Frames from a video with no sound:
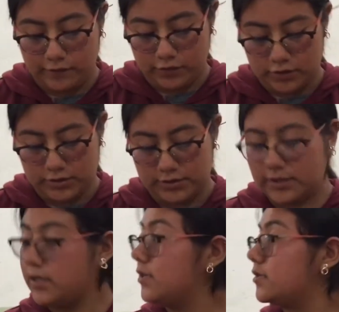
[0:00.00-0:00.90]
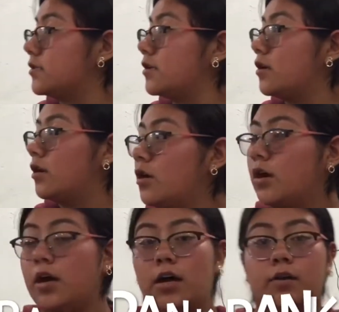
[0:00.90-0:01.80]
first is
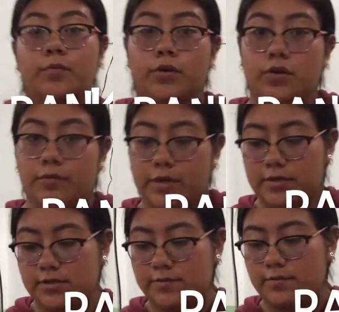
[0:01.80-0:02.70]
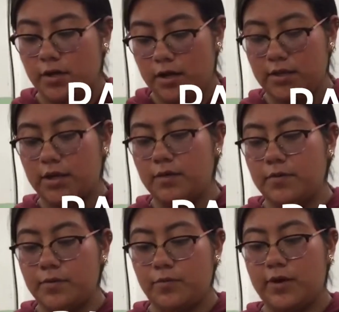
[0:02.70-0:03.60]
how to put your rings. A lot
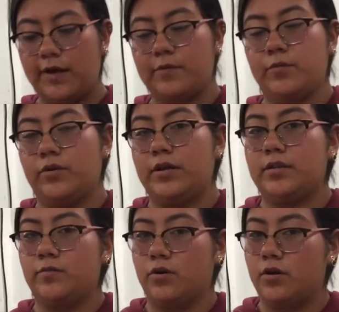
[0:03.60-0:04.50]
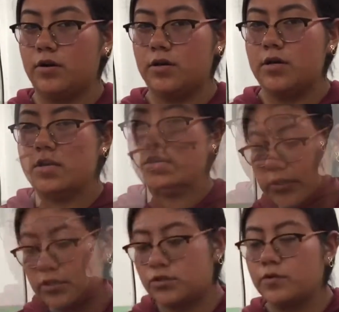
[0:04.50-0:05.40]
of people have been putting them wrong.
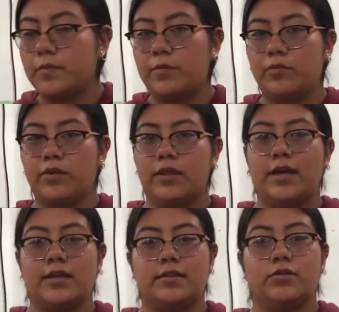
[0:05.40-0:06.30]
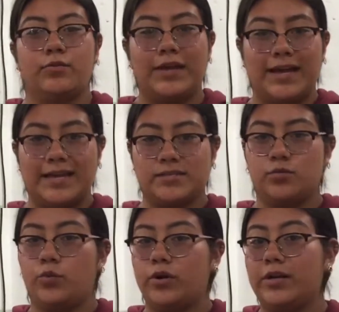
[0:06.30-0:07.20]
Please just remember that the ring has
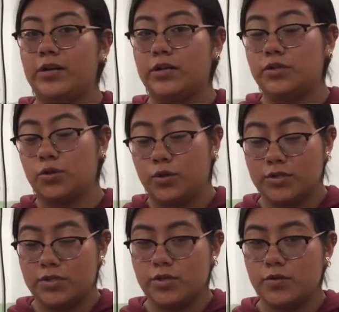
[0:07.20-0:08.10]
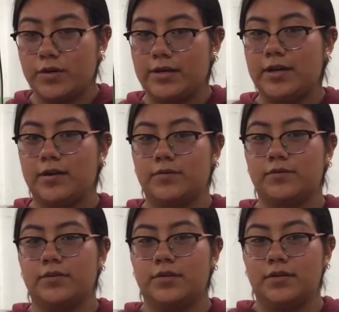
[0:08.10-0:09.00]
to point towards you and
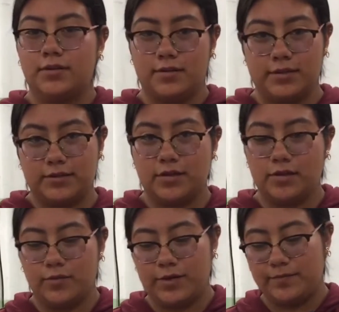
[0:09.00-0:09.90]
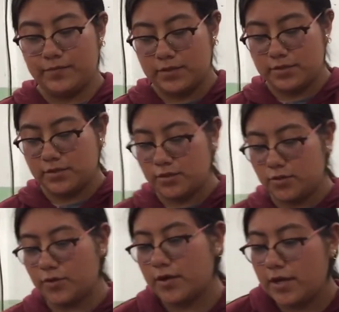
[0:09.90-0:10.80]
not like the other way.
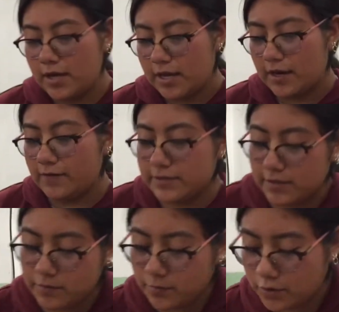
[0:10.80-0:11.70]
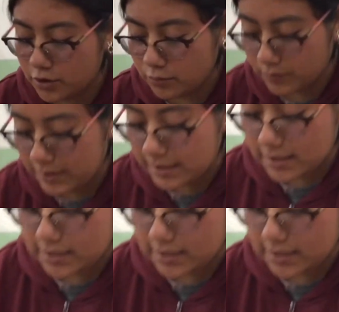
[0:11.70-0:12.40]
So every time you put your ring,